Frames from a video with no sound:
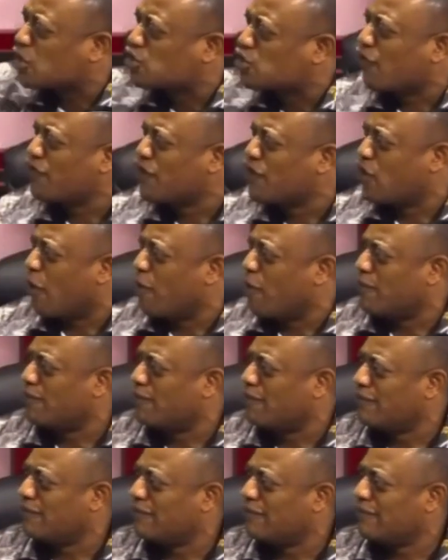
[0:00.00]
yesa
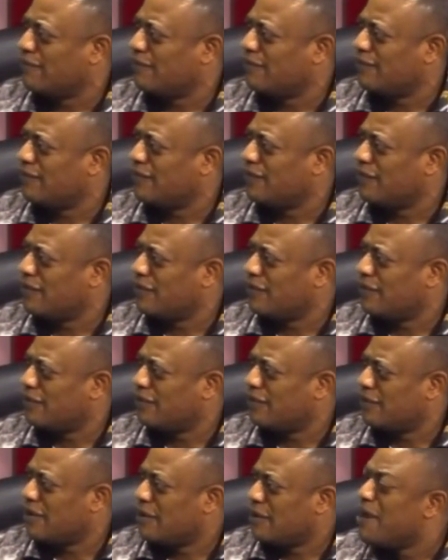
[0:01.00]
gana and develop
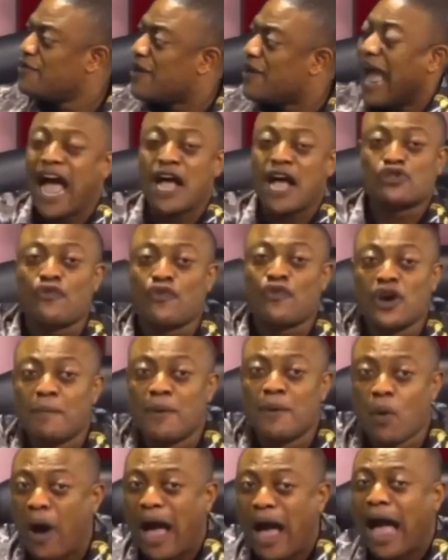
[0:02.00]
it da
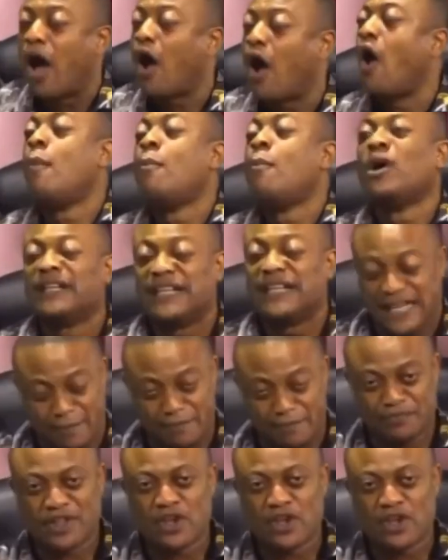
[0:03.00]
asantiman and develop it da